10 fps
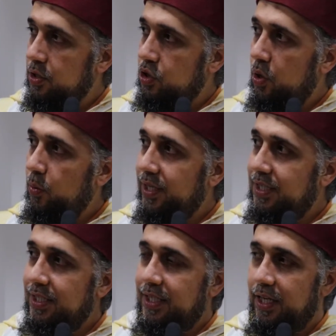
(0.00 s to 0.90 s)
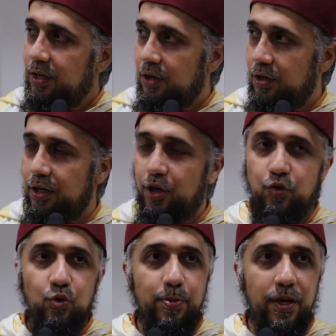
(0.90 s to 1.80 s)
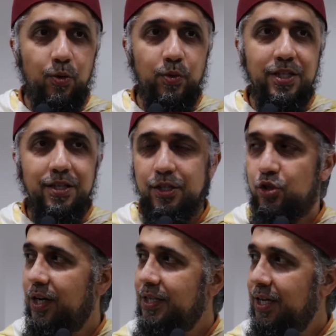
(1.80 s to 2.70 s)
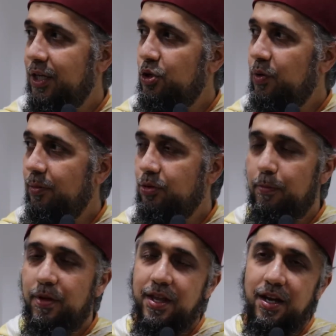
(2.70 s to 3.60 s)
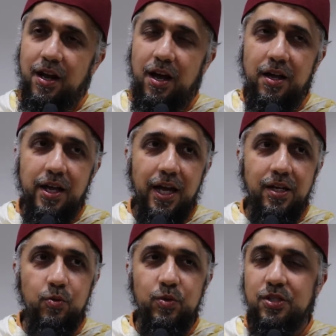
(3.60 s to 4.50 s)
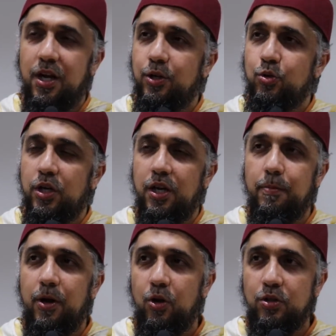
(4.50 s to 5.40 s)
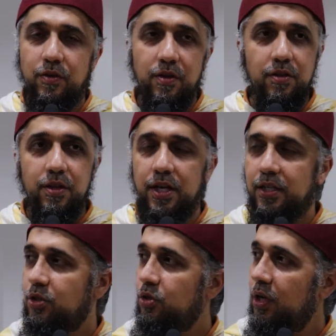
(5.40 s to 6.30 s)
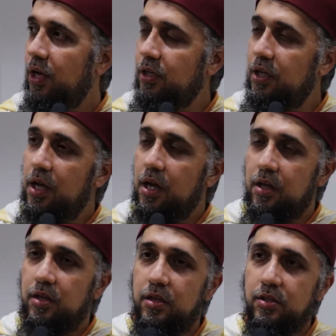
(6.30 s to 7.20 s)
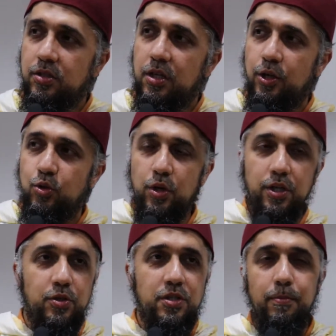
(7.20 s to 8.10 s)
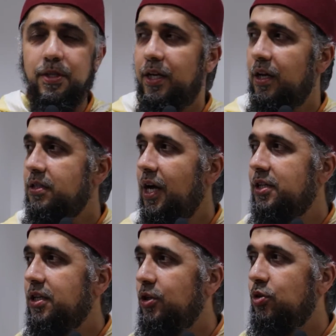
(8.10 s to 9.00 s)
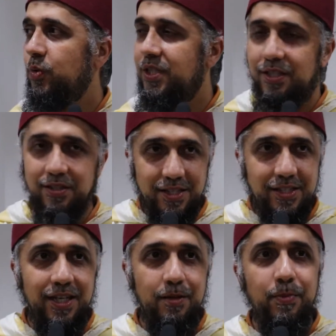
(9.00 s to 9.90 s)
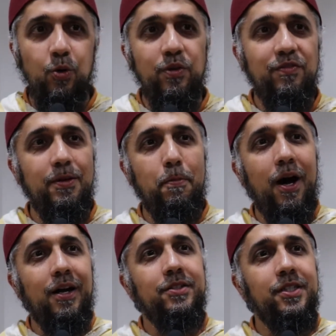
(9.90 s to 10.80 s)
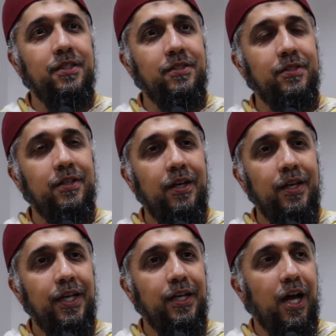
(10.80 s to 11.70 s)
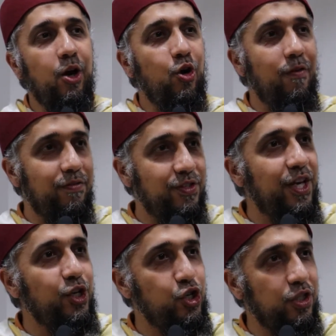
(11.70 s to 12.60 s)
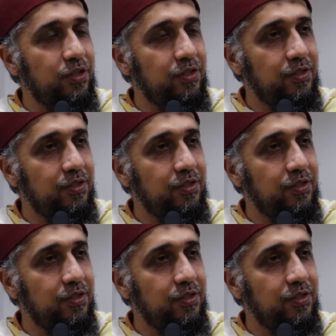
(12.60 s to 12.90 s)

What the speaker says: So we're sitting in a group here, we did this transaction, kept on, but then yani, we started talking about lots of other things, and he started talking to somebody else, we're still sitting, but we've departed in our conversation.